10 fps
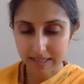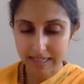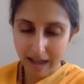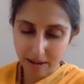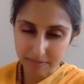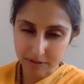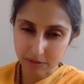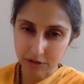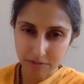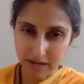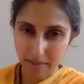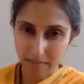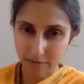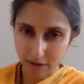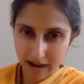It comes when you
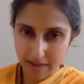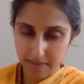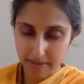become ripe